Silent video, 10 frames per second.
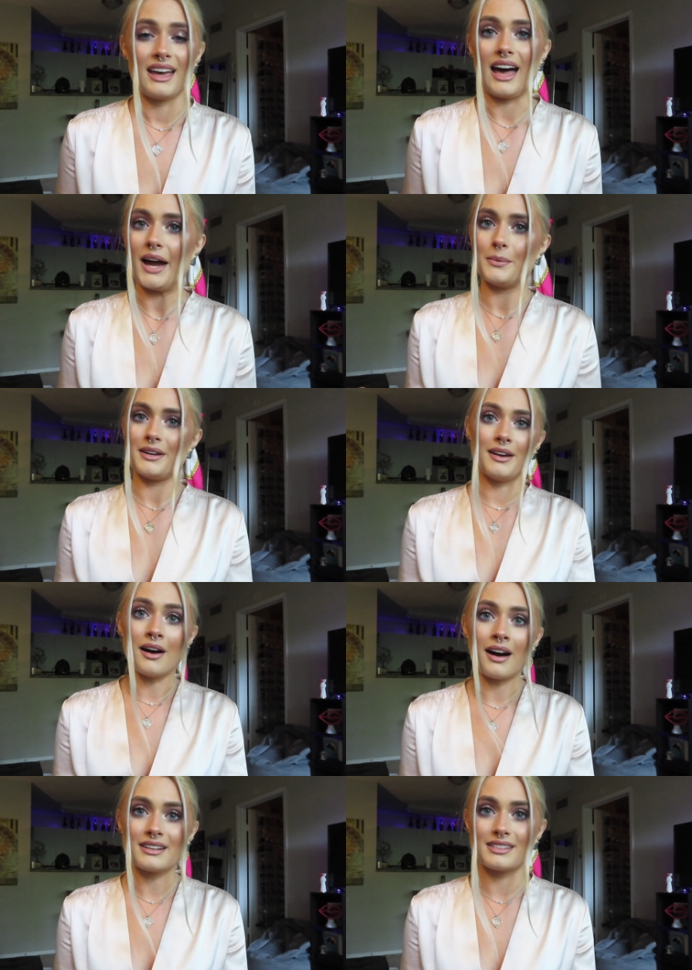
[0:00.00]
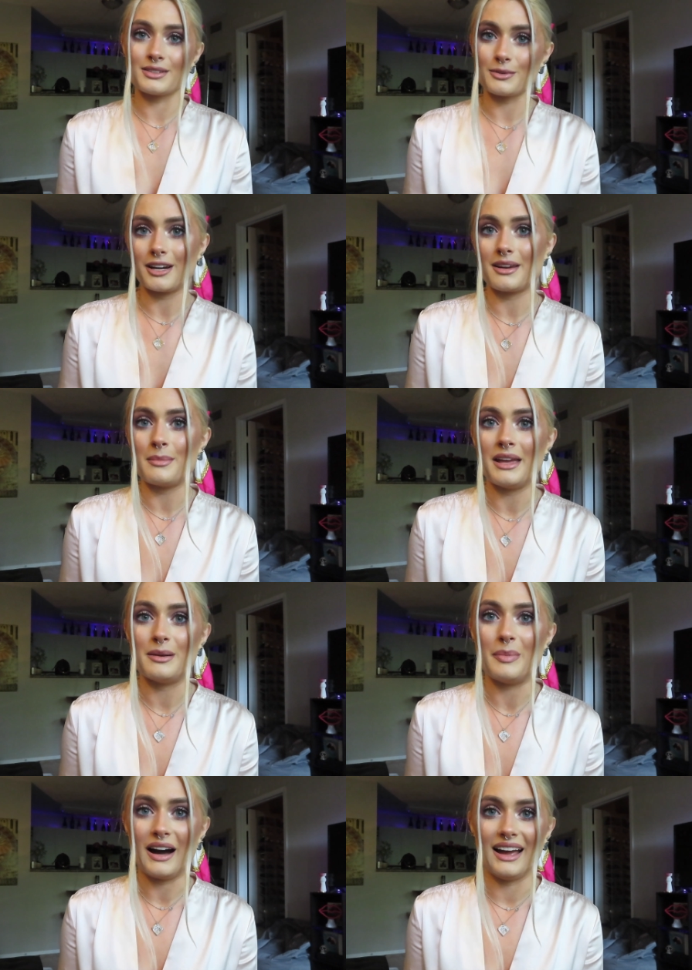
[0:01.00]
I would not
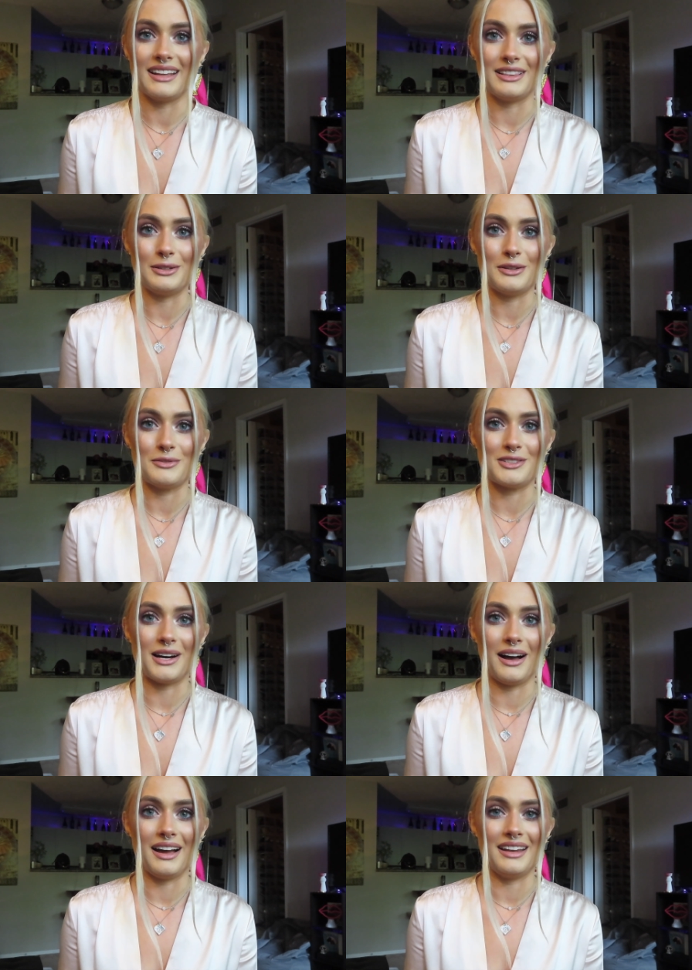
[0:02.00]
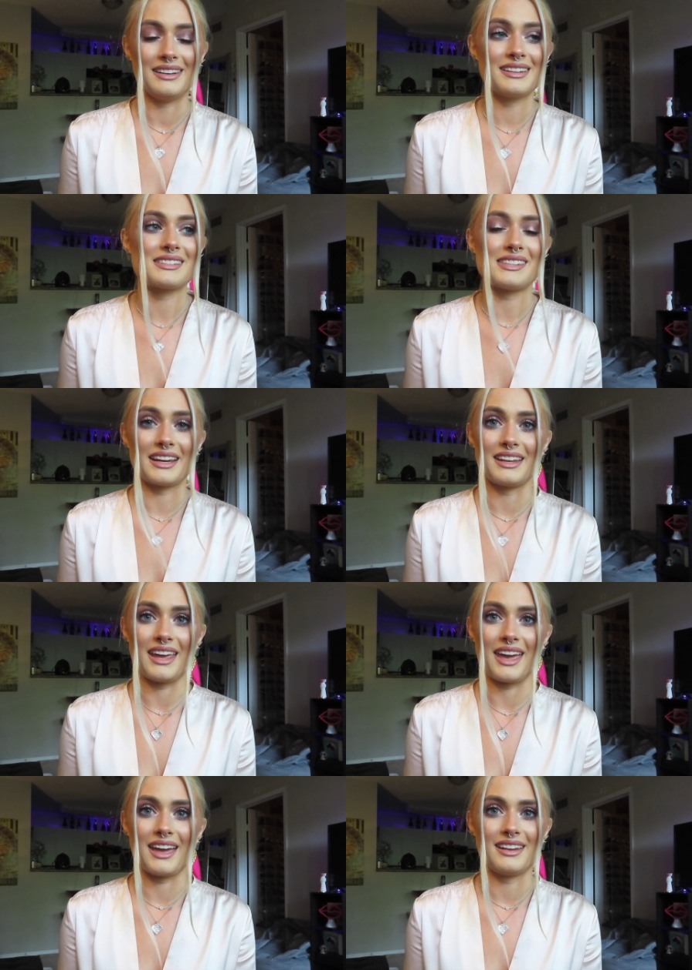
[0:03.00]
recommend buying Louis Vuitton
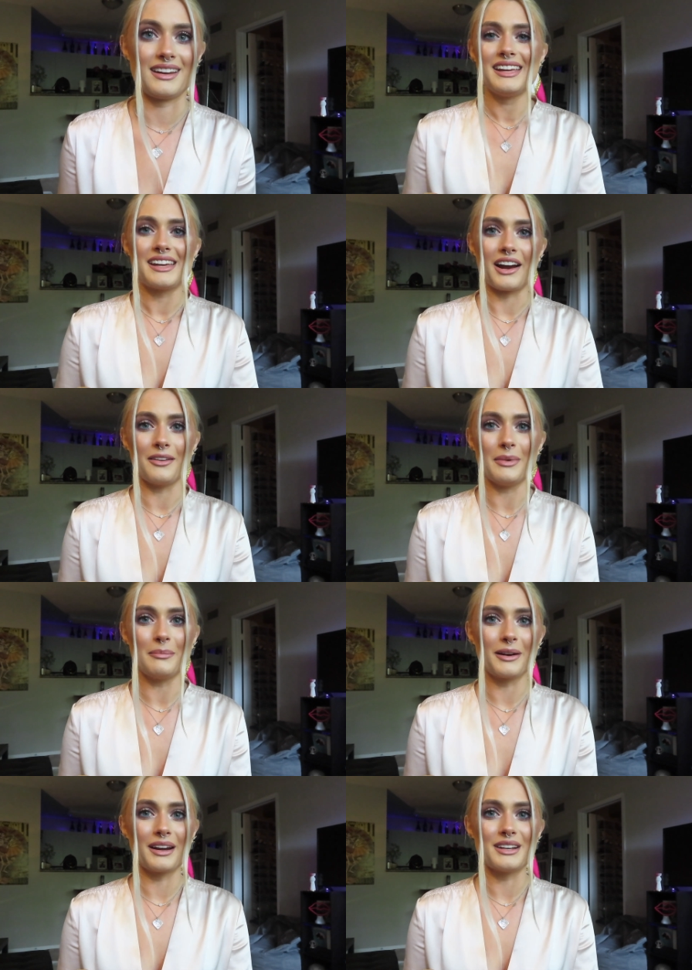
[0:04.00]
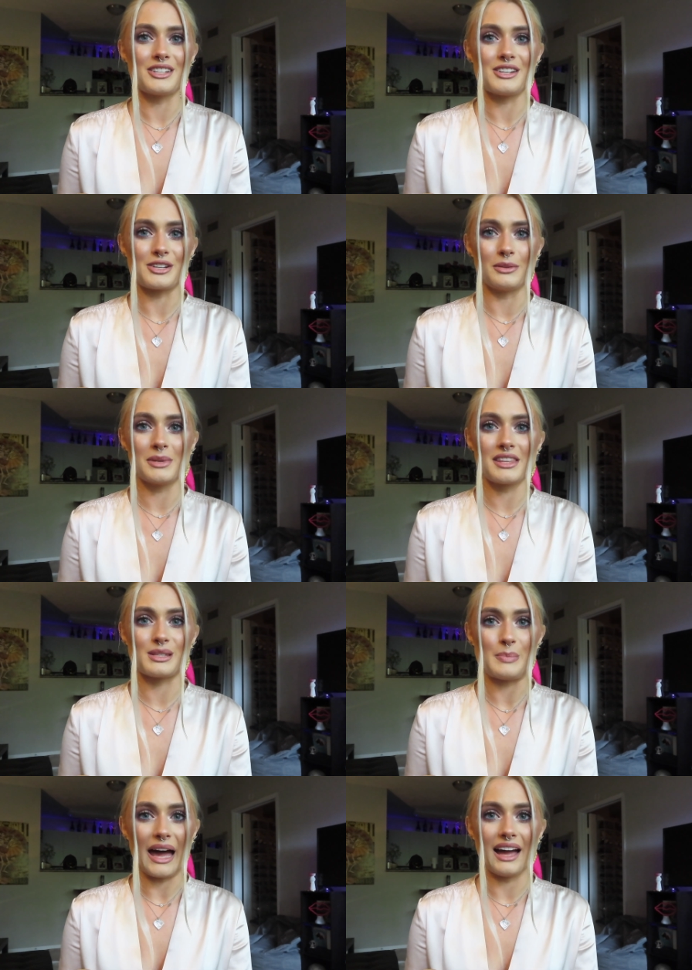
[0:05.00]
secondhand. I remember she showed me
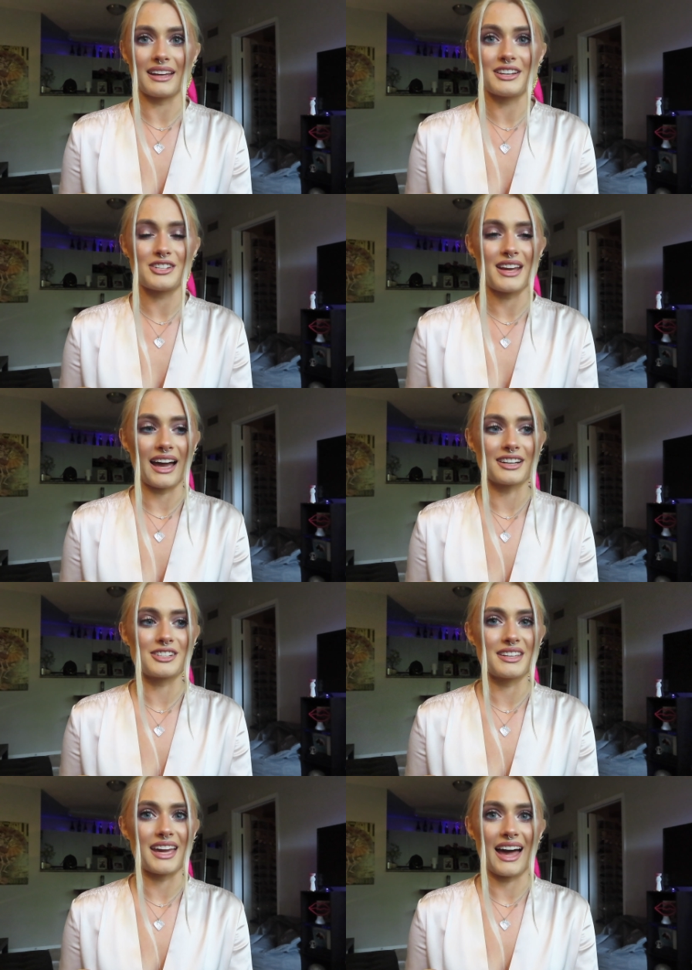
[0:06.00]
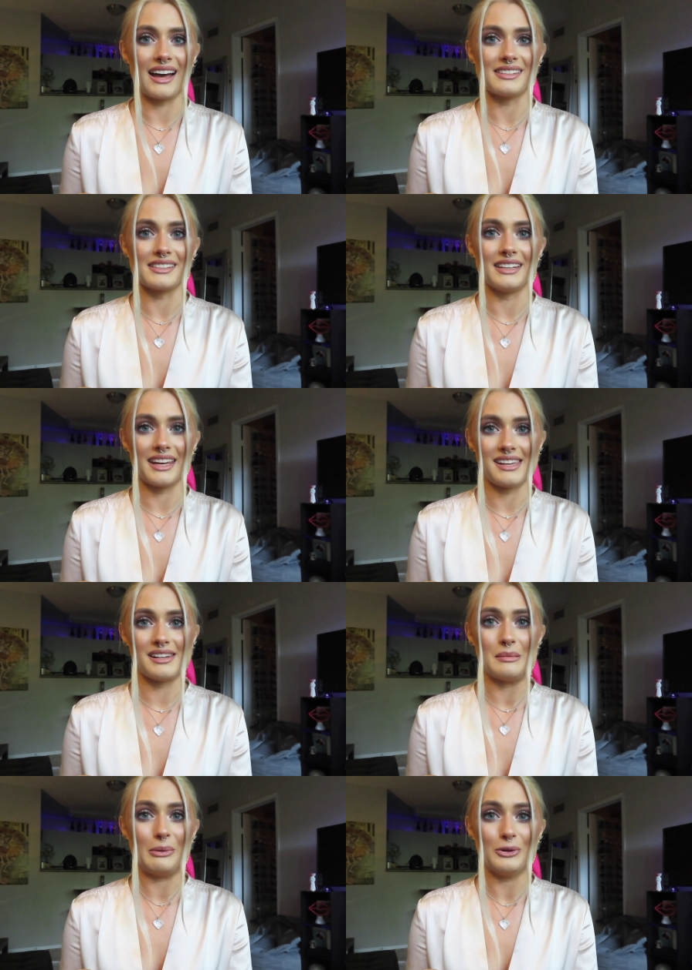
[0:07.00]
this bag, and she actually has it
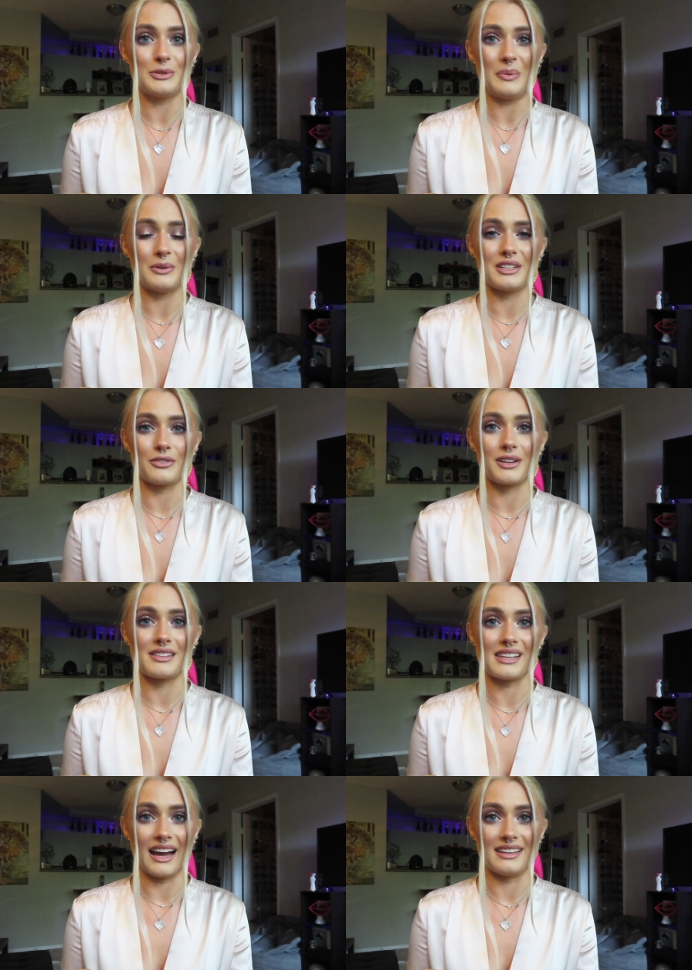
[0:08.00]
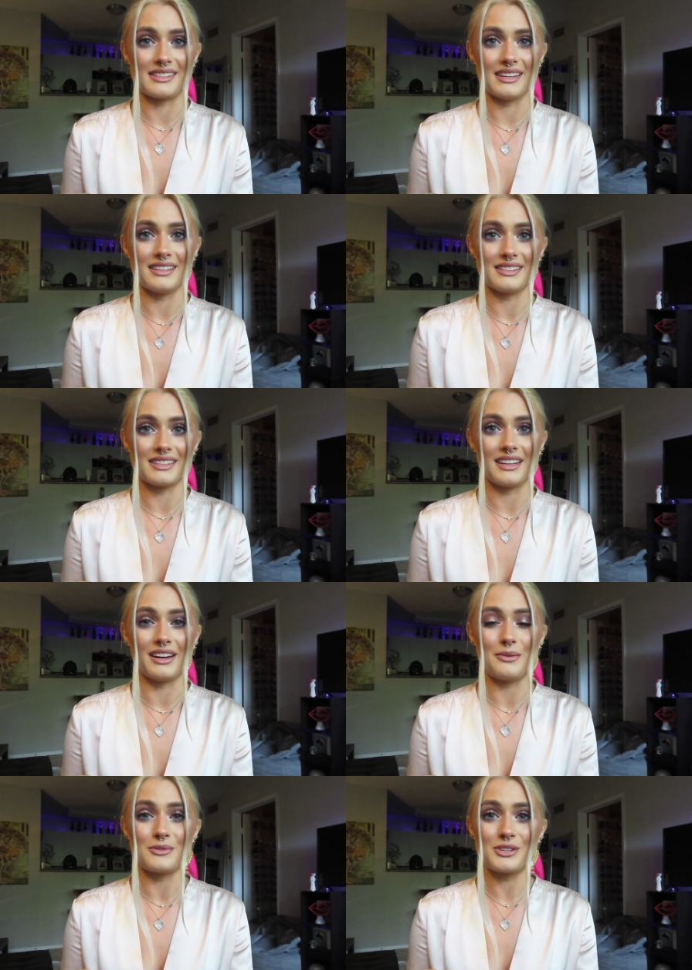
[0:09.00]
in multiple different sizes, and
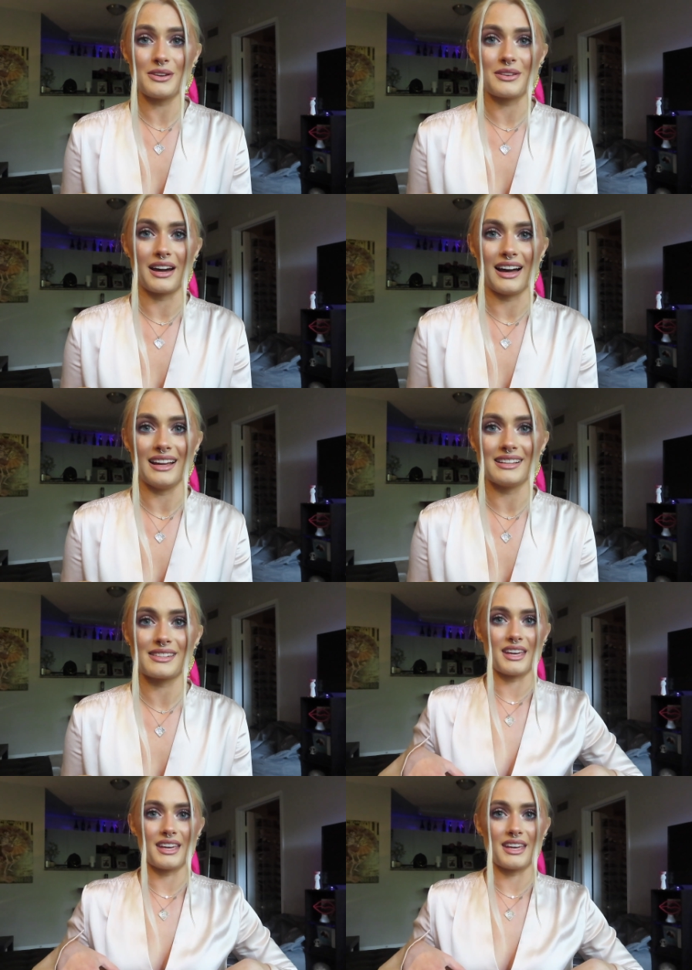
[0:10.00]
I will show you guys.